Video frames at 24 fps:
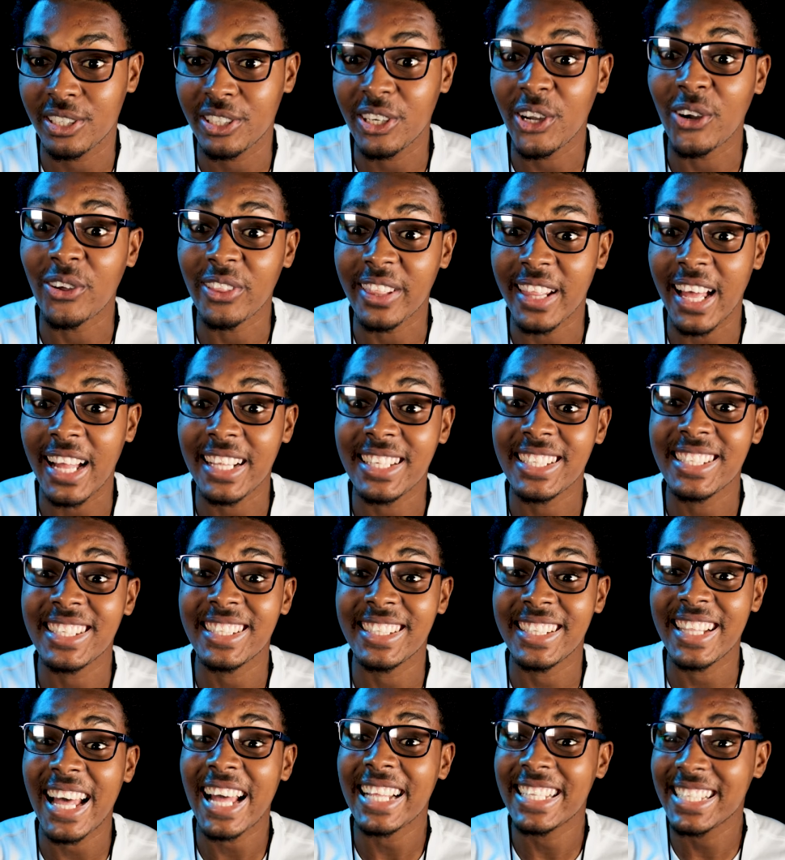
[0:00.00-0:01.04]
No, that's,
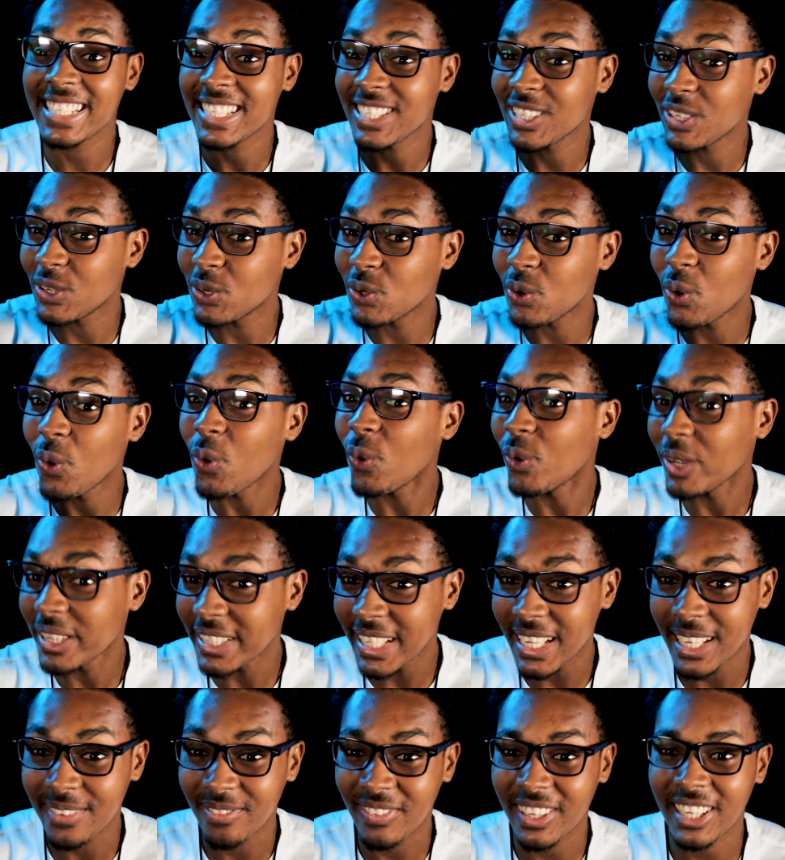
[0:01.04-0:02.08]
that's
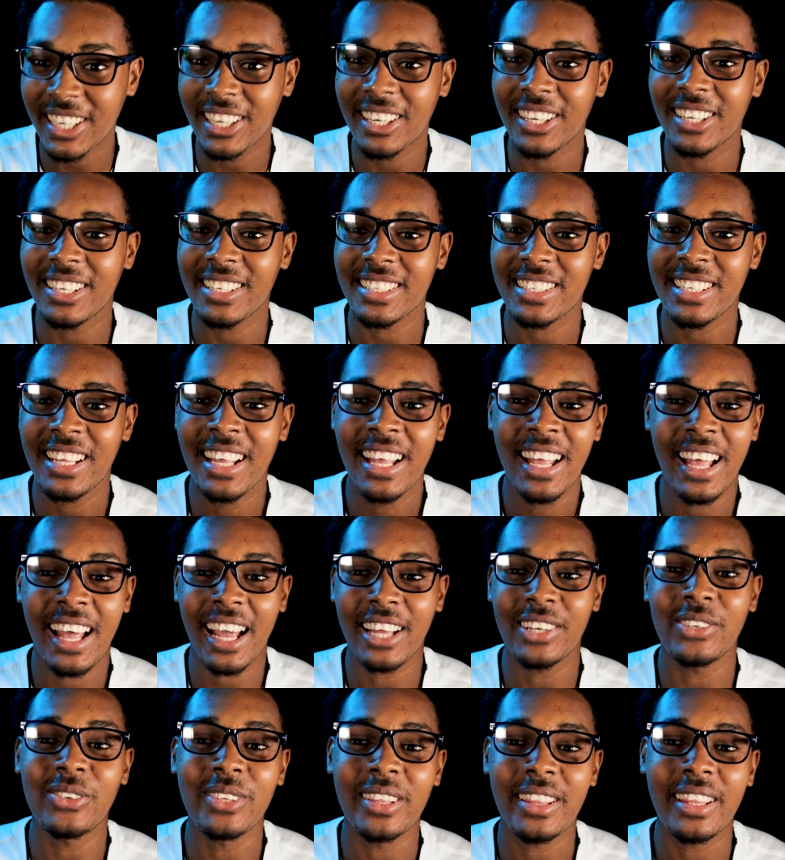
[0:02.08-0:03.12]
golden because
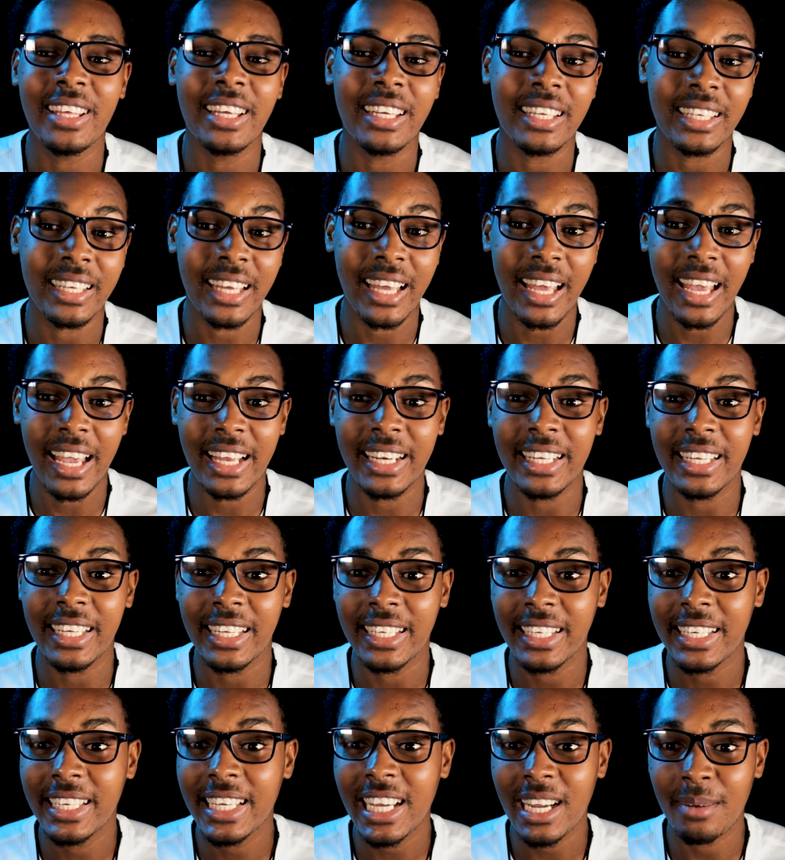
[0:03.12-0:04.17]
I don't think
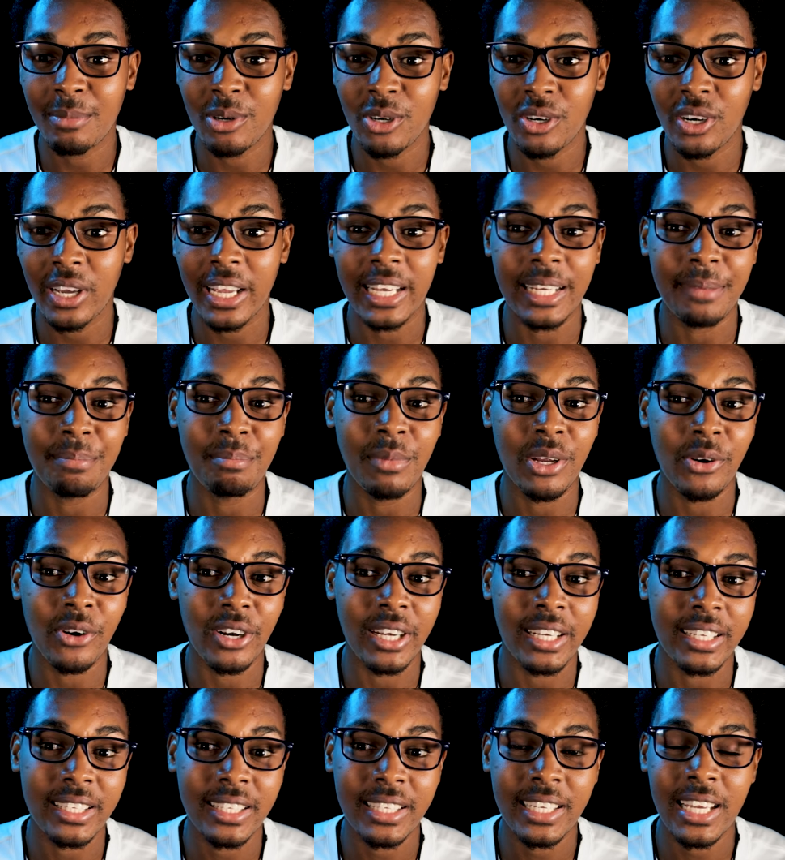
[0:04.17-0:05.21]
any camera, any
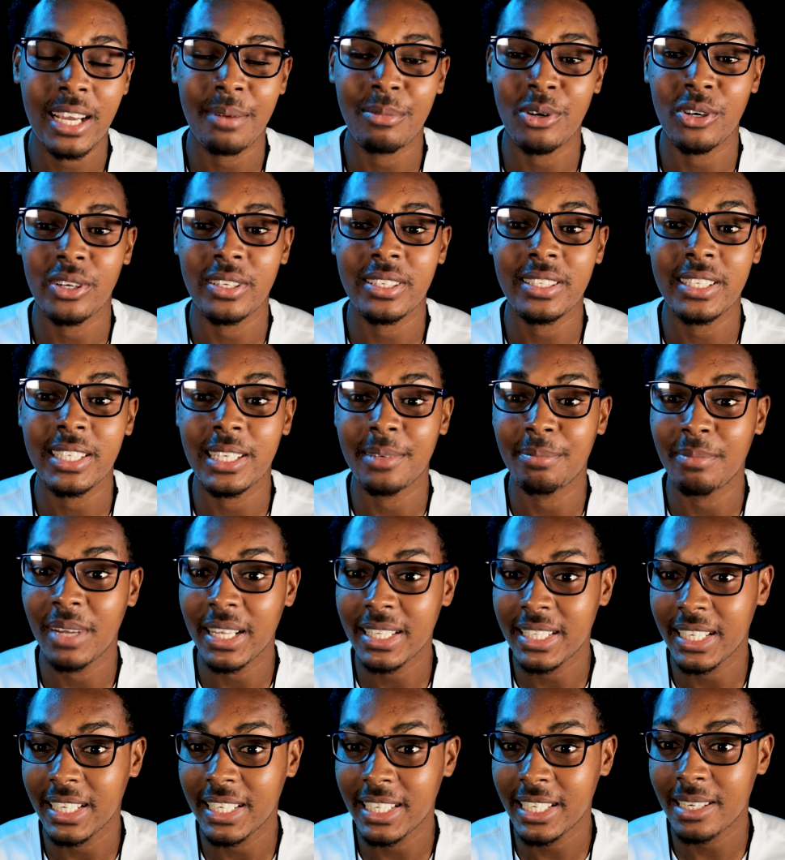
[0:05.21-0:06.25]
mirrorless camera,
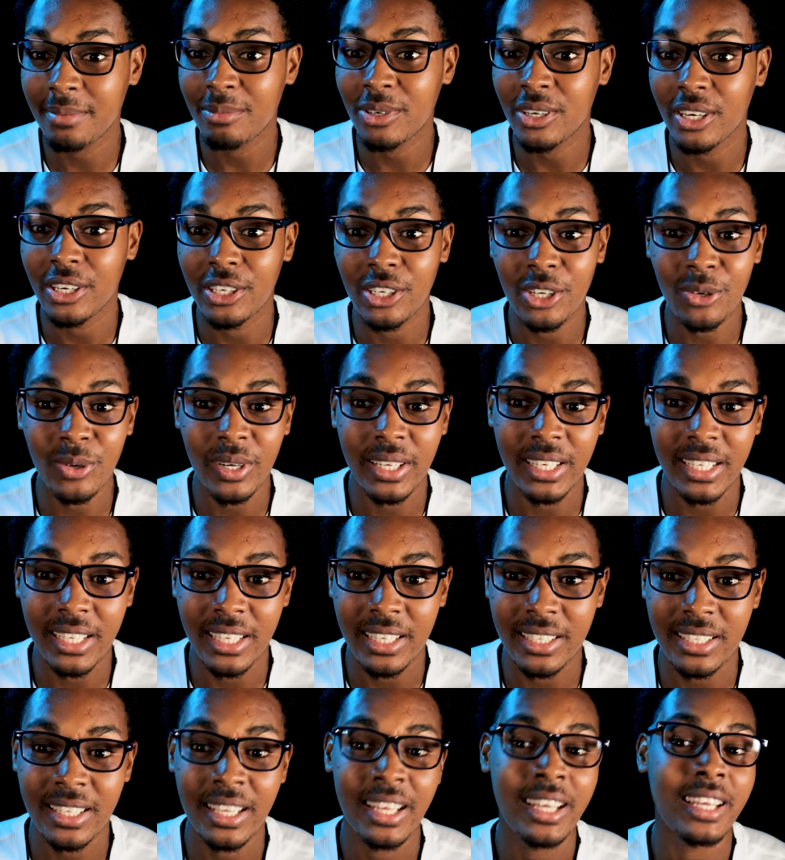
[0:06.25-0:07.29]
cinematic camera
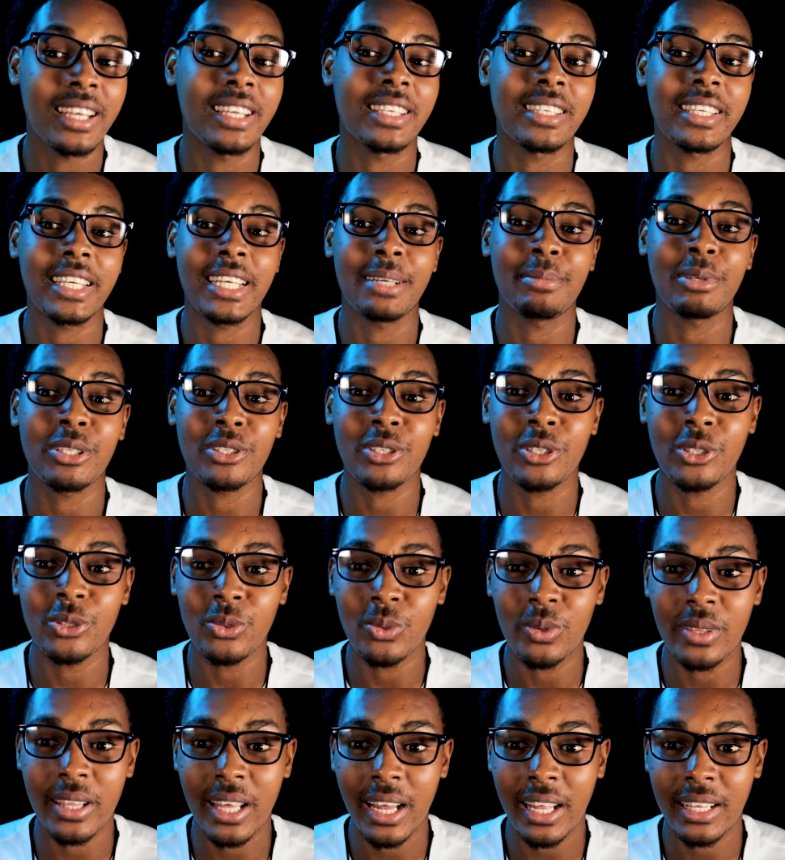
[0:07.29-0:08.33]
nowadays is able to
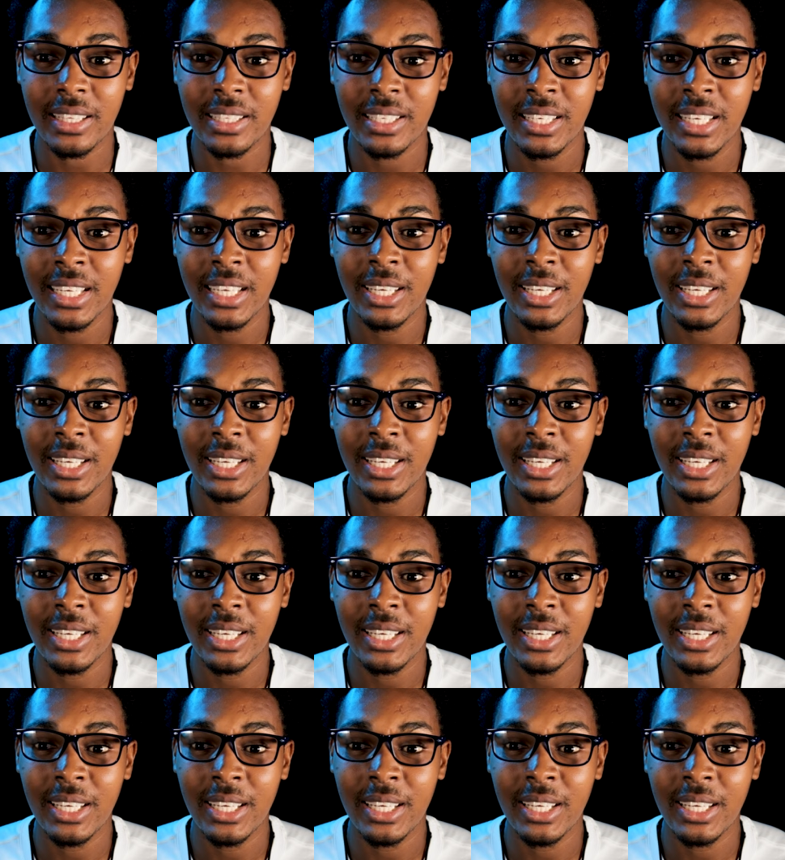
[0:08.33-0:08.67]
do that